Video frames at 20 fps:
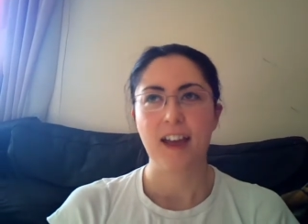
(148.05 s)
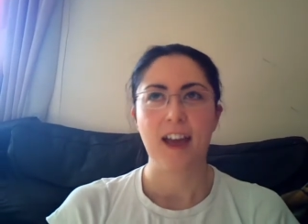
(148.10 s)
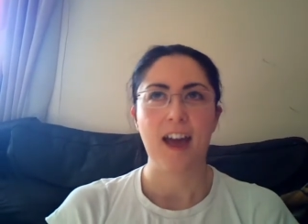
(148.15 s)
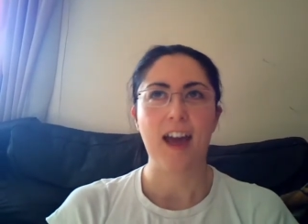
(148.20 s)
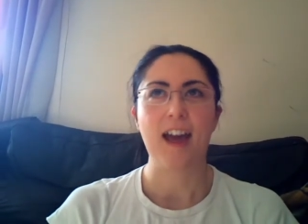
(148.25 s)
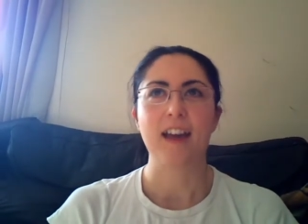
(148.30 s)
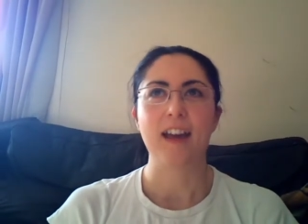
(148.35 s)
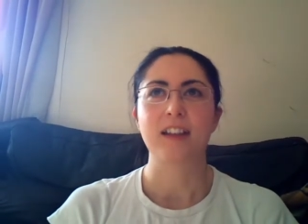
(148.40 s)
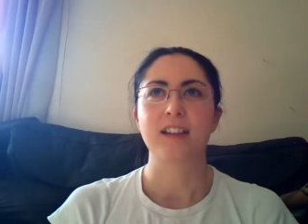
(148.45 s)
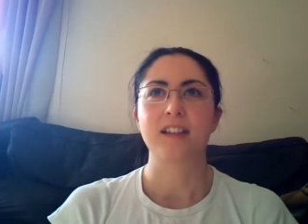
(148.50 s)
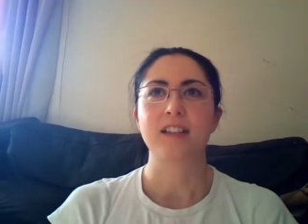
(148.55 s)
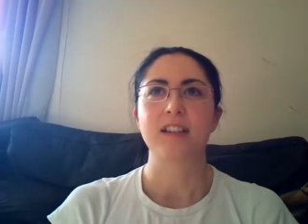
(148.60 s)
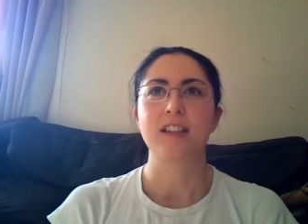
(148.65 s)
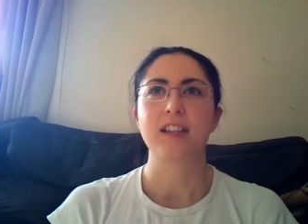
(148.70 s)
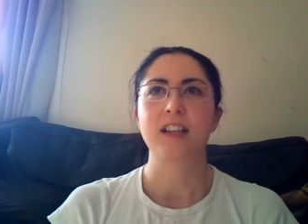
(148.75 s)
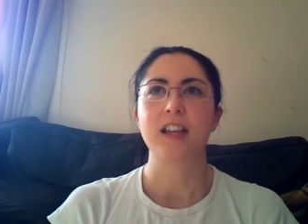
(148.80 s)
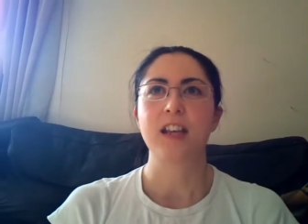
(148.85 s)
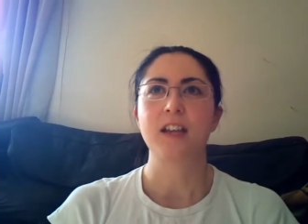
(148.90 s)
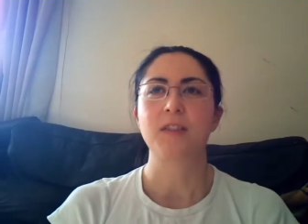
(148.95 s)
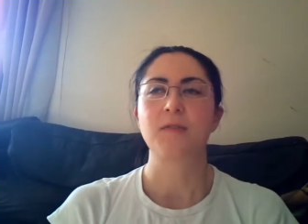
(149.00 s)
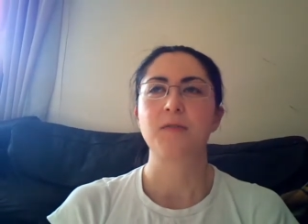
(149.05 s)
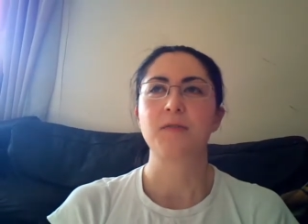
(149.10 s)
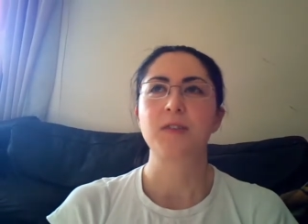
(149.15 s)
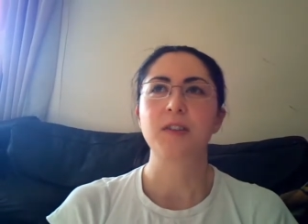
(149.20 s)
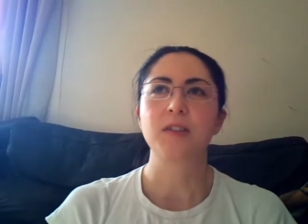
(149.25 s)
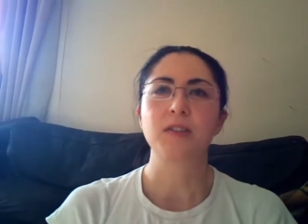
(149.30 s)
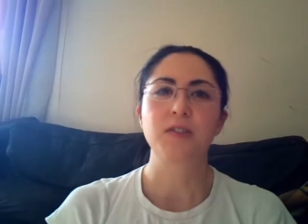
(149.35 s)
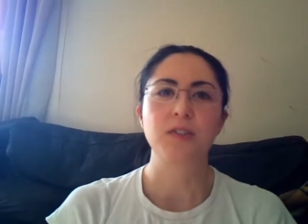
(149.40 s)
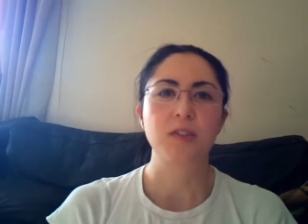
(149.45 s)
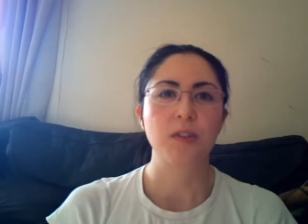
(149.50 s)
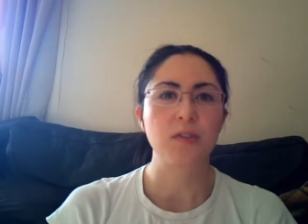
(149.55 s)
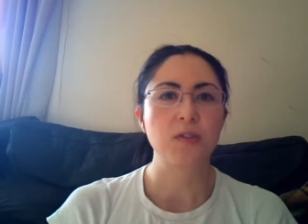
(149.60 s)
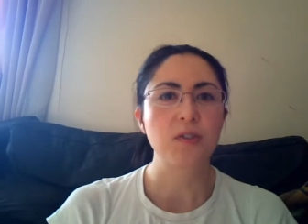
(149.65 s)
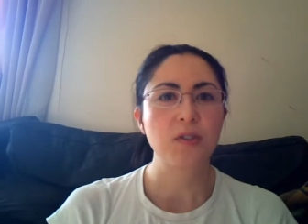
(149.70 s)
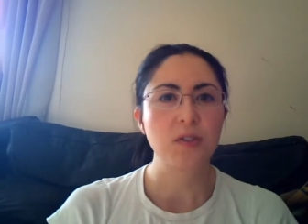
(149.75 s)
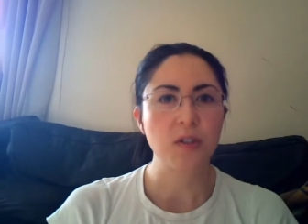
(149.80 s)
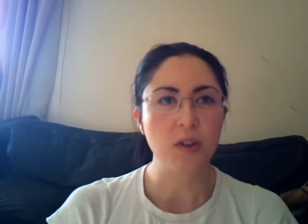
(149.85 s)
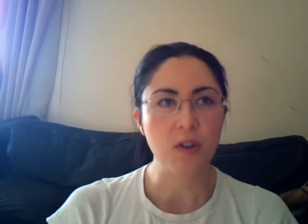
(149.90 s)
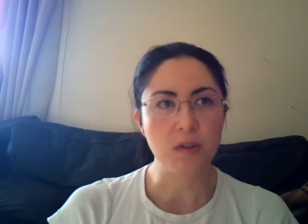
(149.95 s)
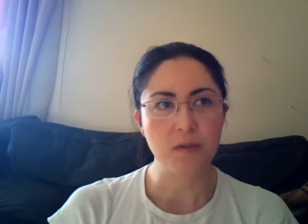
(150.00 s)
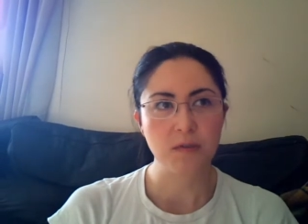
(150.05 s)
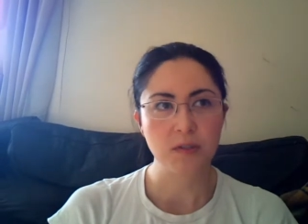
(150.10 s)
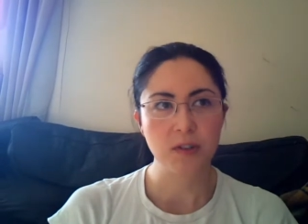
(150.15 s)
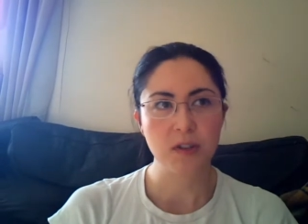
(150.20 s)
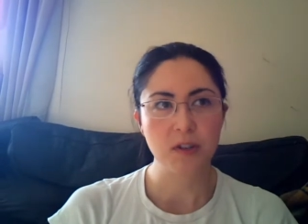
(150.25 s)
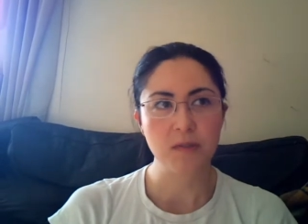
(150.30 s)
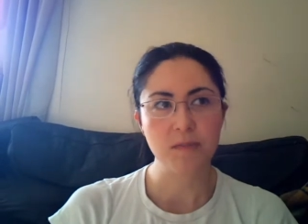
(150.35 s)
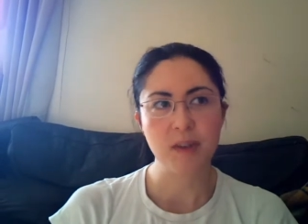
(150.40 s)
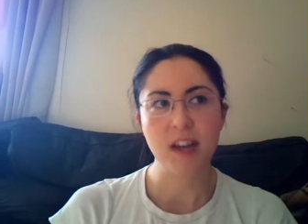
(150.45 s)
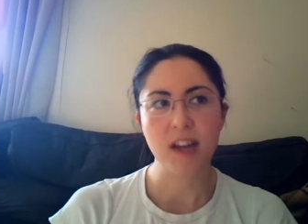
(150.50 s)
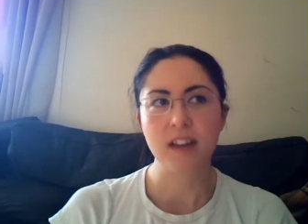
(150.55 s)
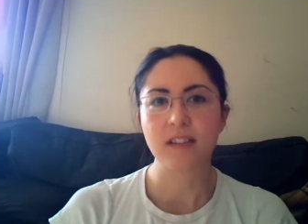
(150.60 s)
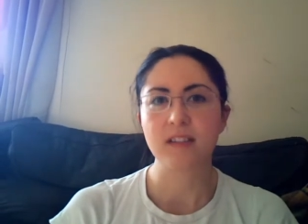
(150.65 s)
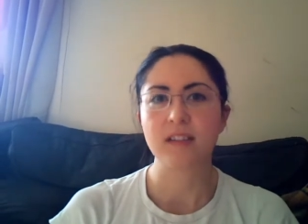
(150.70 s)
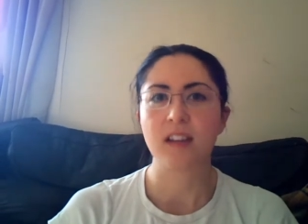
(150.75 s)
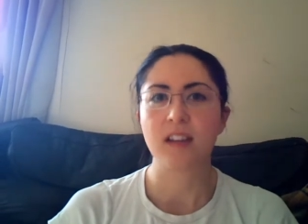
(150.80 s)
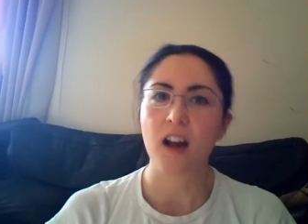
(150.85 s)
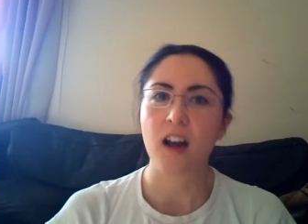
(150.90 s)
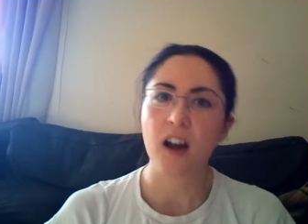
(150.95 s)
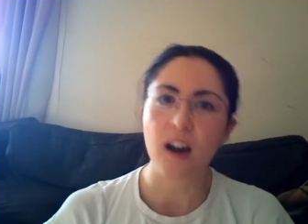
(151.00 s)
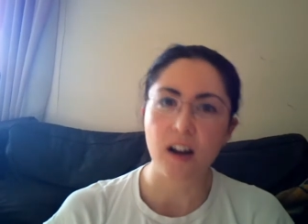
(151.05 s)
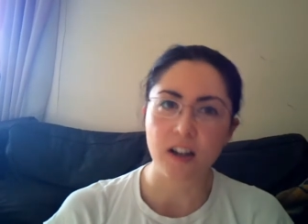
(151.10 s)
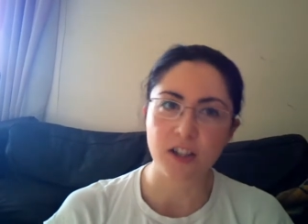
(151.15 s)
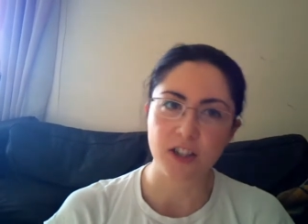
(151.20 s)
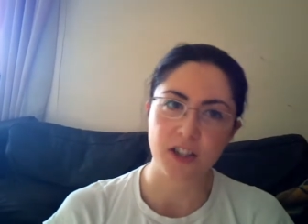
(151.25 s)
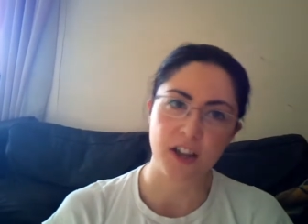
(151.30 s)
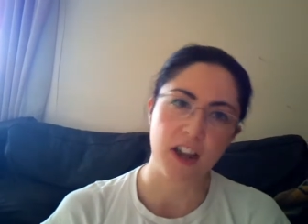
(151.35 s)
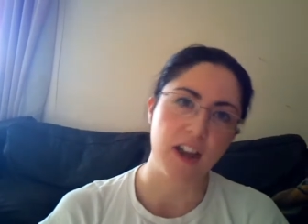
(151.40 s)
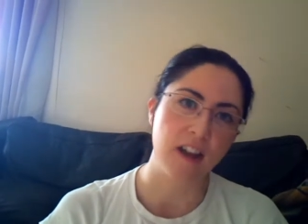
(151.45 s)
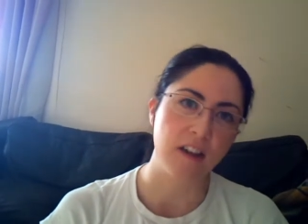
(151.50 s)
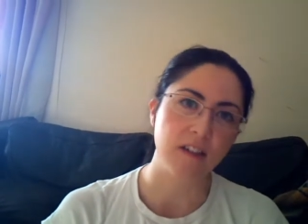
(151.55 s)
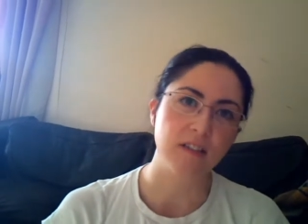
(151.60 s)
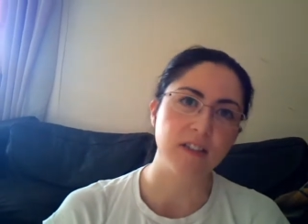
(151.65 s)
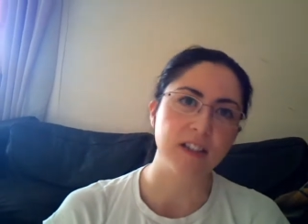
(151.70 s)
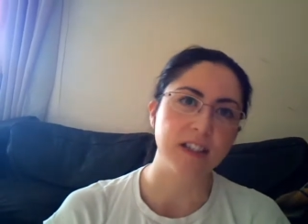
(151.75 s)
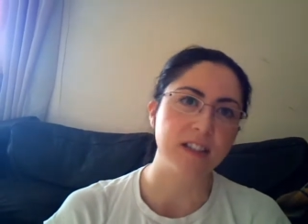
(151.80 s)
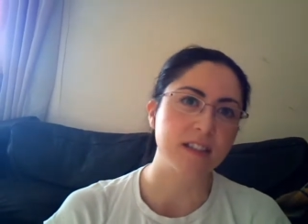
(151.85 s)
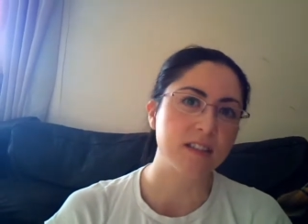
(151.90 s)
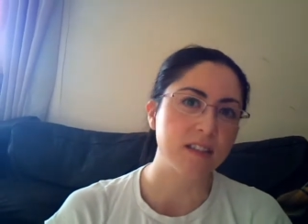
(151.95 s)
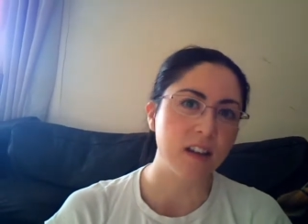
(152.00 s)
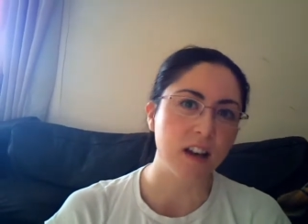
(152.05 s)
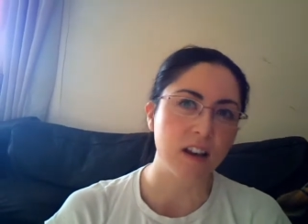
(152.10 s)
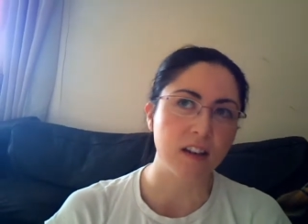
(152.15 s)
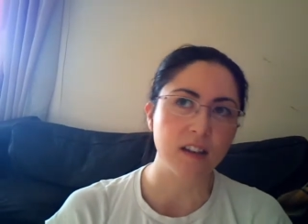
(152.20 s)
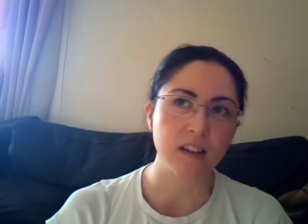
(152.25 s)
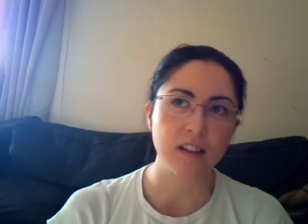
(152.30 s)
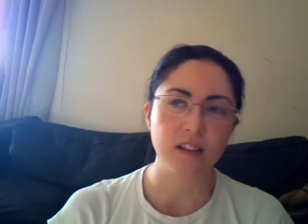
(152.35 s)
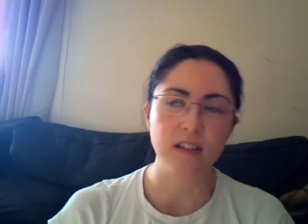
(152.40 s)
And it feels so soft compared to the harsh air inside.